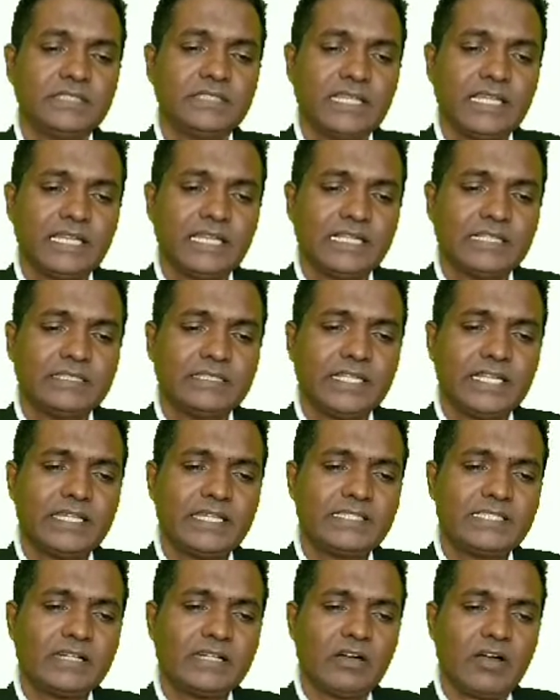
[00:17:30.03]
there is a
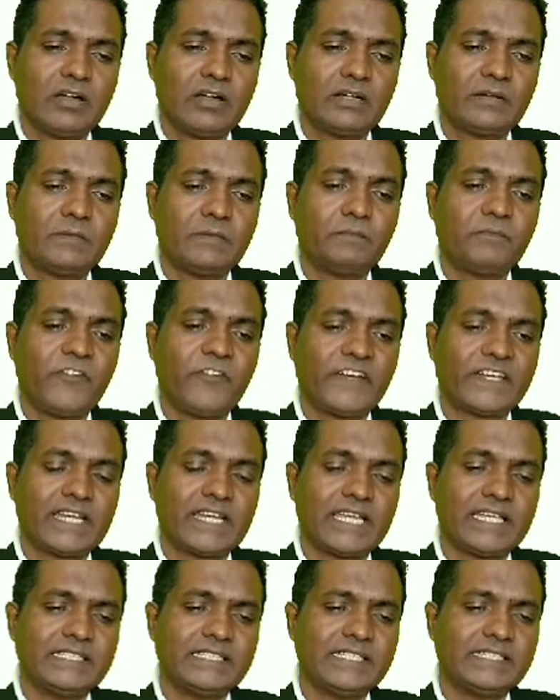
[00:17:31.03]
vector like
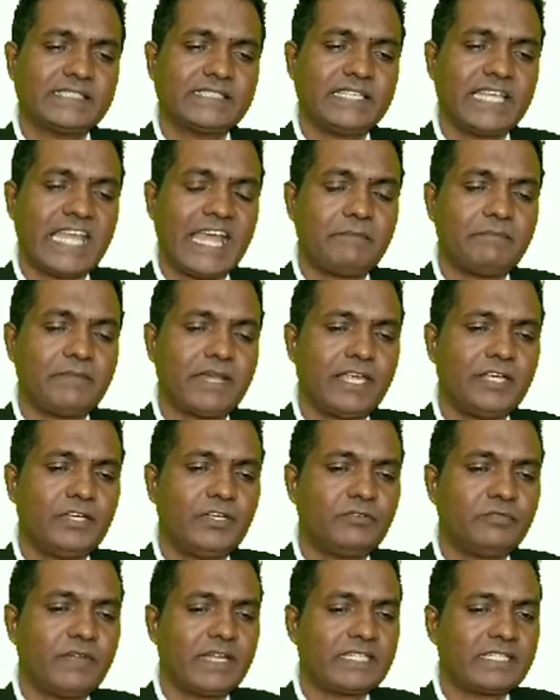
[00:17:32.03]
this, lambda into
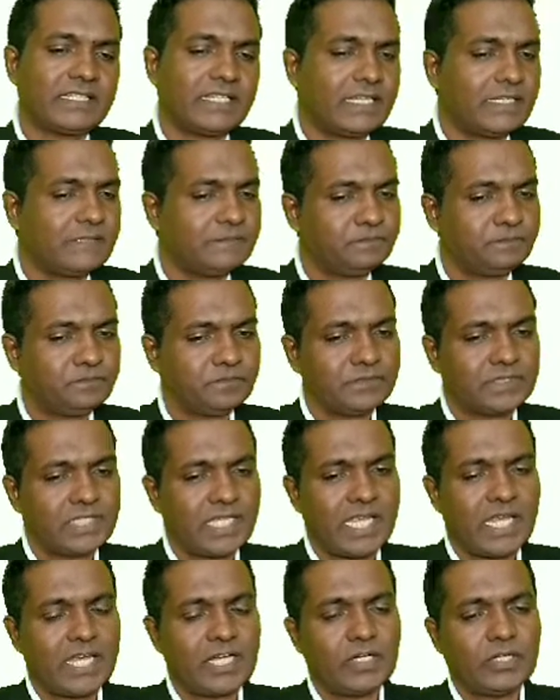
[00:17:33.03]
vector A,
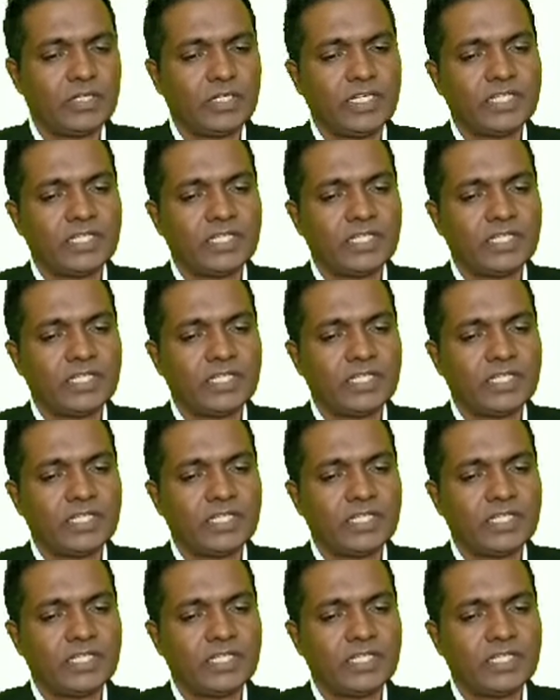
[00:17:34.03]
it's